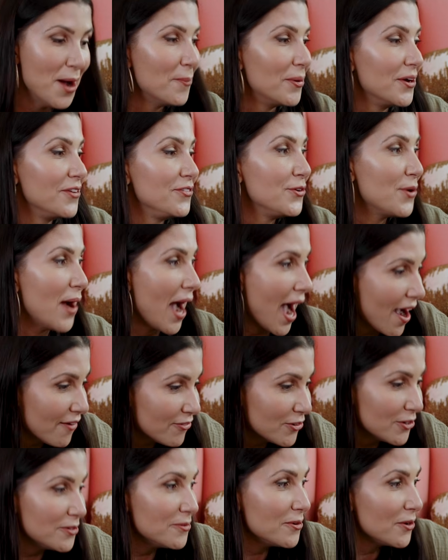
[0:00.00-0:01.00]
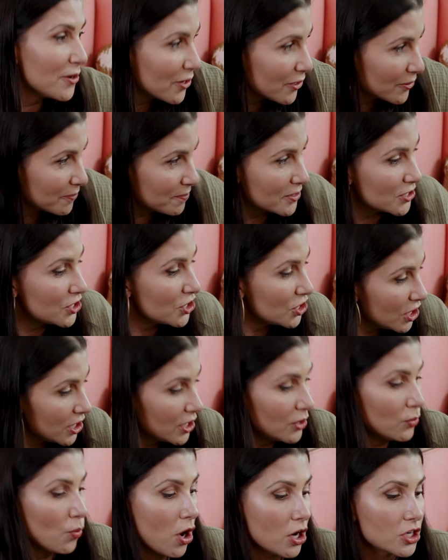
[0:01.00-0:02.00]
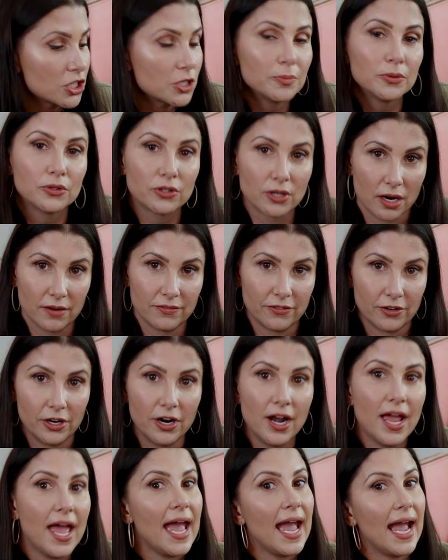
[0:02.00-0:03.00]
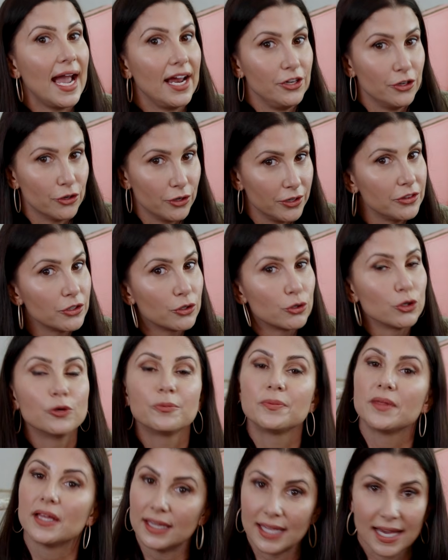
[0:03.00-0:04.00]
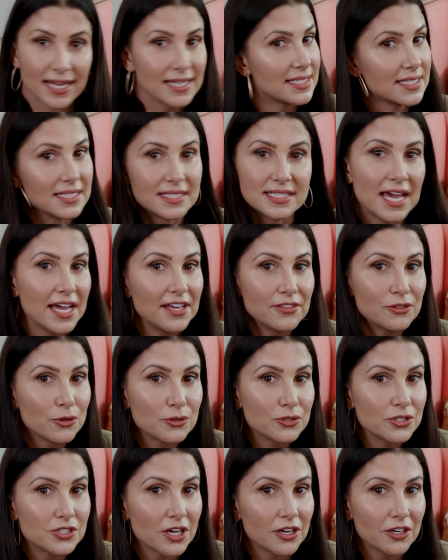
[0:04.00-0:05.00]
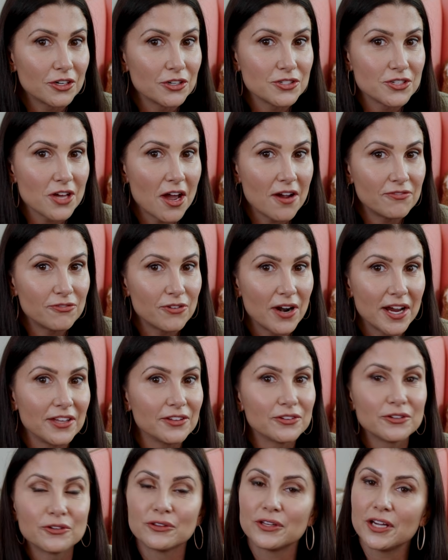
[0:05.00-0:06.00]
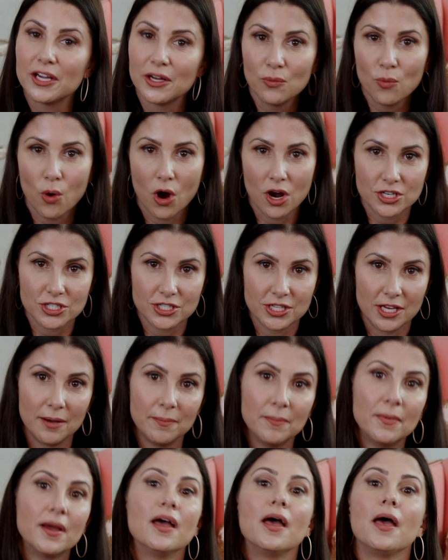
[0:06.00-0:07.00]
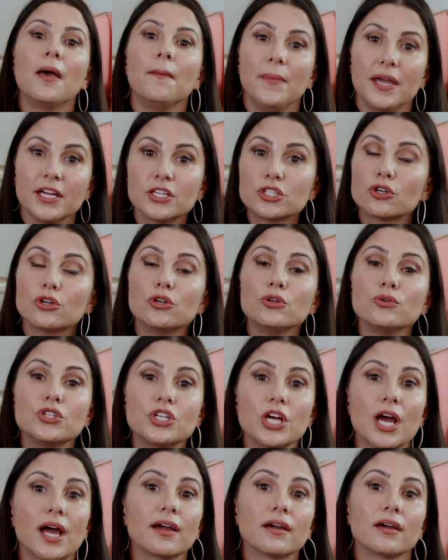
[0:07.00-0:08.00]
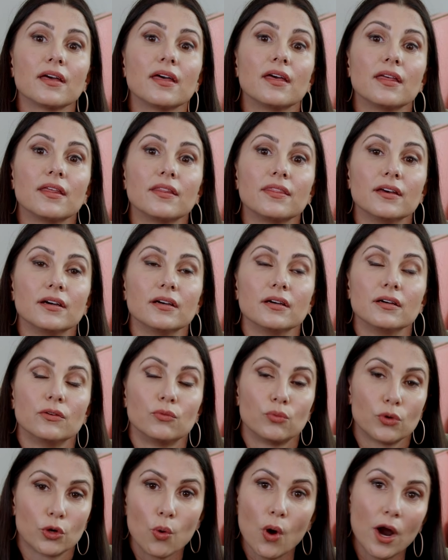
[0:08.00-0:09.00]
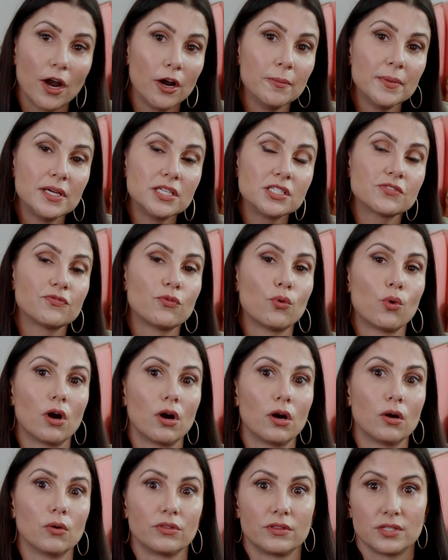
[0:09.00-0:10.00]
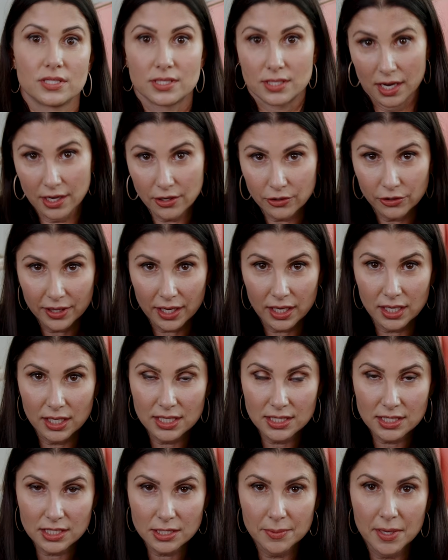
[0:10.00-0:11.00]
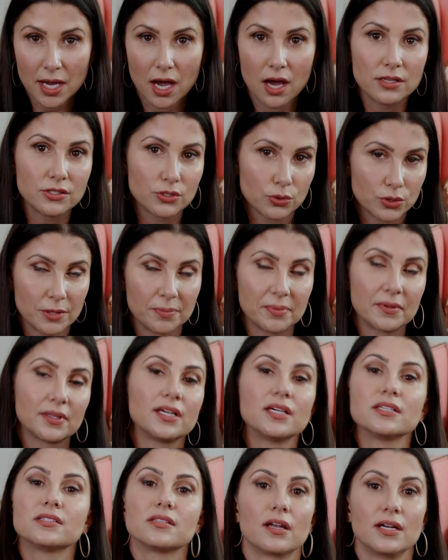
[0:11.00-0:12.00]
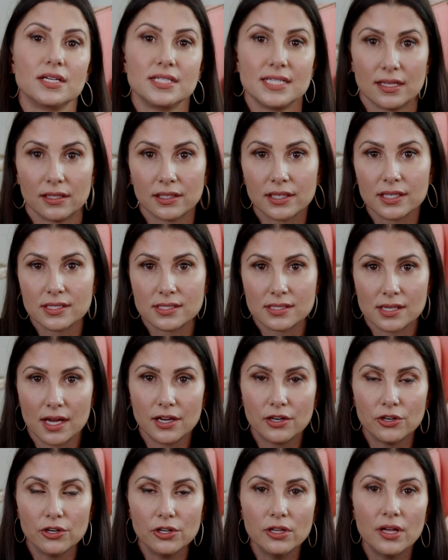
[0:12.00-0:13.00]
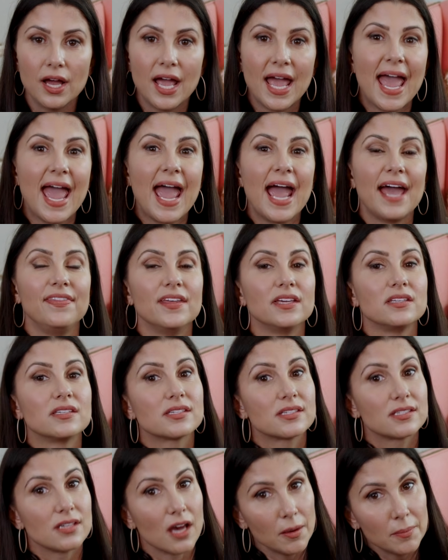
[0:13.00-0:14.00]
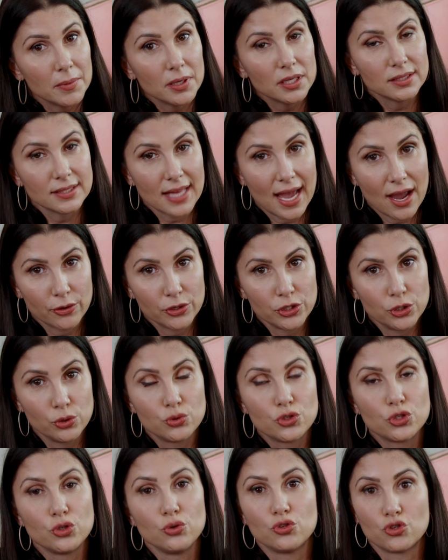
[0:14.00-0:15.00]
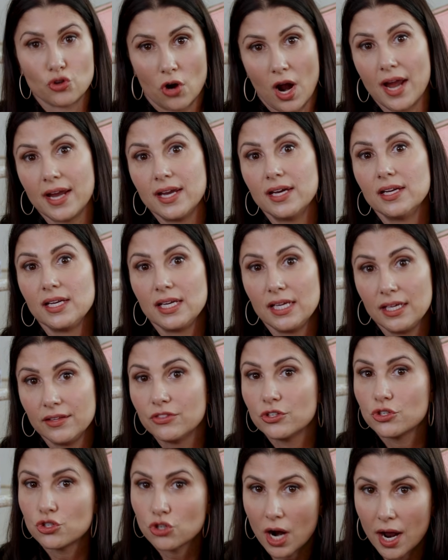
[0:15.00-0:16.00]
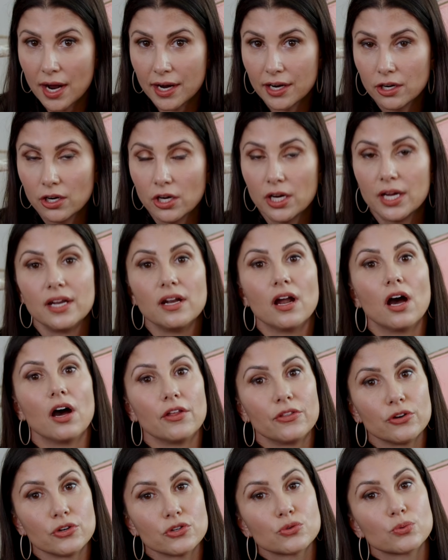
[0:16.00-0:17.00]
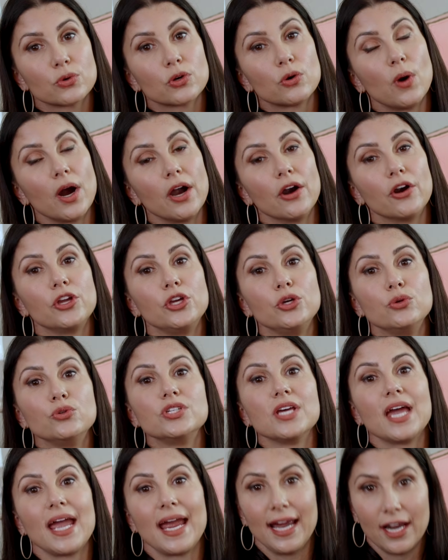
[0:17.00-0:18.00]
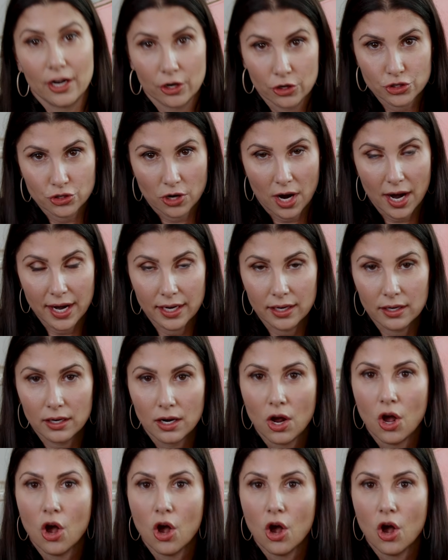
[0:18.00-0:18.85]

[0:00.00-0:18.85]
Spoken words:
But if you have a machine washable cover and you're in the group that likes to take those suckers off regularly and wash them, make sure you check the requirements for the cycle that it needs to be on. So typically it's on a delicate cycle. And then some allow you to dry it in the dryer and others require you to air dry it.